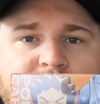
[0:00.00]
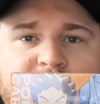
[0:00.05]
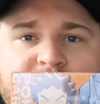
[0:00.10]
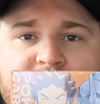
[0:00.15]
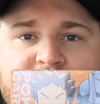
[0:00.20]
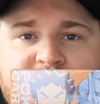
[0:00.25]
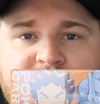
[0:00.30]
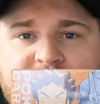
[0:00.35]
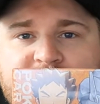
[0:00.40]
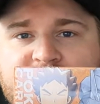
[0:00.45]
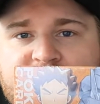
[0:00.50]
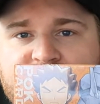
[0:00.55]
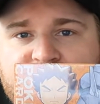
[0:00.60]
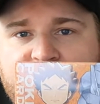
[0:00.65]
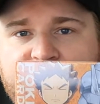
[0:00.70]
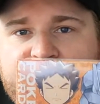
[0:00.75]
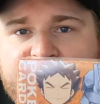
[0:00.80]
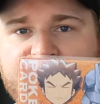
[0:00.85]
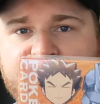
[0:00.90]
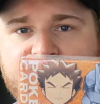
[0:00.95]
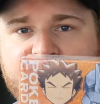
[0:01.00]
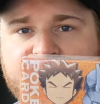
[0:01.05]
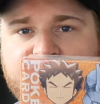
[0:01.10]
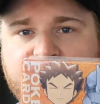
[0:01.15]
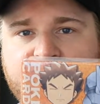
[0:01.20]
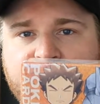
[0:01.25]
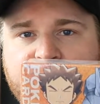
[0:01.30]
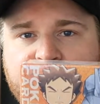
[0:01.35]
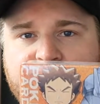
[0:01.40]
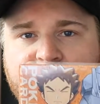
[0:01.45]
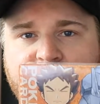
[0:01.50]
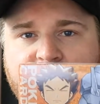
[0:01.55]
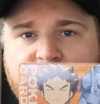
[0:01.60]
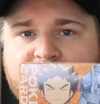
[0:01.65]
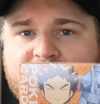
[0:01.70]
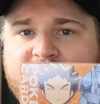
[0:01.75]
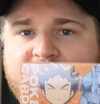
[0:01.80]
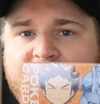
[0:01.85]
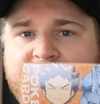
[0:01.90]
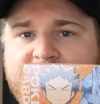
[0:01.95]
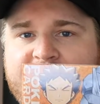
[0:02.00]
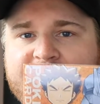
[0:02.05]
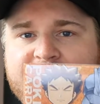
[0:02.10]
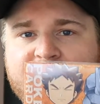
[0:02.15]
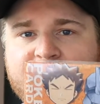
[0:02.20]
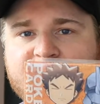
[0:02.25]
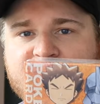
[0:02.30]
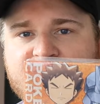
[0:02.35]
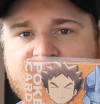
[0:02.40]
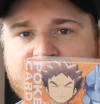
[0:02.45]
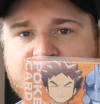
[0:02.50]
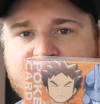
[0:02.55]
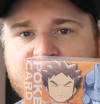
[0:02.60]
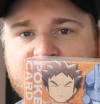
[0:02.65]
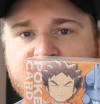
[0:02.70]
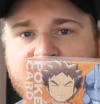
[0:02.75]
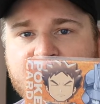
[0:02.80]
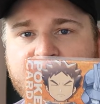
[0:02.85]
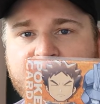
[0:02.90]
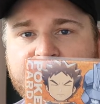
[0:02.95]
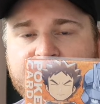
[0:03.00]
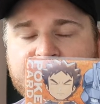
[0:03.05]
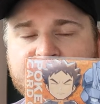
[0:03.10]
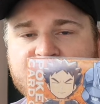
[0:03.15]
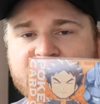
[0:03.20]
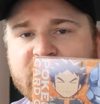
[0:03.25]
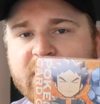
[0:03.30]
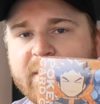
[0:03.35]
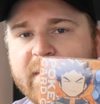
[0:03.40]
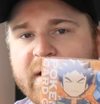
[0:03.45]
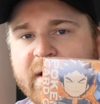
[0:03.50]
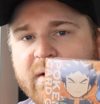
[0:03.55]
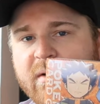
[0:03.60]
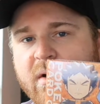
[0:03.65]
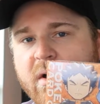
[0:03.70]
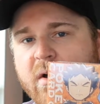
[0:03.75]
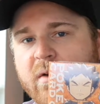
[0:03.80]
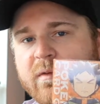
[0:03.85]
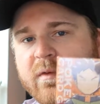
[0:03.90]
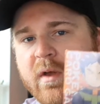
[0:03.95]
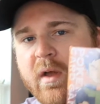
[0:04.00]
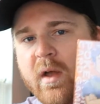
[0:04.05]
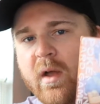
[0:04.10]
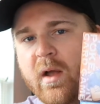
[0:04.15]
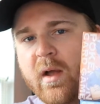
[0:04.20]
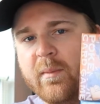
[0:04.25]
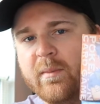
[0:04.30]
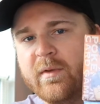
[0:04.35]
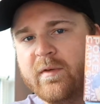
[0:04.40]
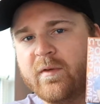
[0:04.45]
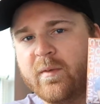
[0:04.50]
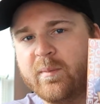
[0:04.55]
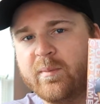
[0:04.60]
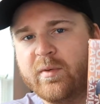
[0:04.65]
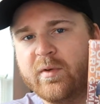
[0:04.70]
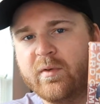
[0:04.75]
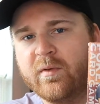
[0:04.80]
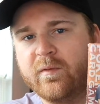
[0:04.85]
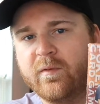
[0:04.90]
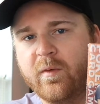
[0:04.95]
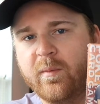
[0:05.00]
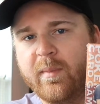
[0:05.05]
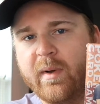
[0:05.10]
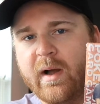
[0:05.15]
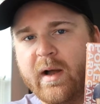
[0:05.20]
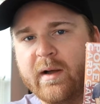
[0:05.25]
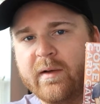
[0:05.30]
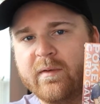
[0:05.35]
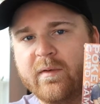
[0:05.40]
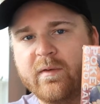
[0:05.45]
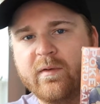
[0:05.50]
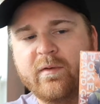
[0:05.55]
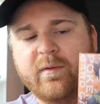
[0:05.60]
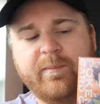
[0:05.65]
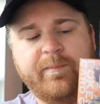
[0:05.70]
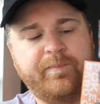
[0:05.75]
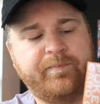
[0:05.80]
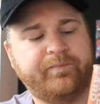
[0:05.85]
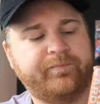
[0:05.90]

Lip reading: vintage trainers. You know, the first 8 from Gym Challenge, Gym Heroes. These are beautiful boxes.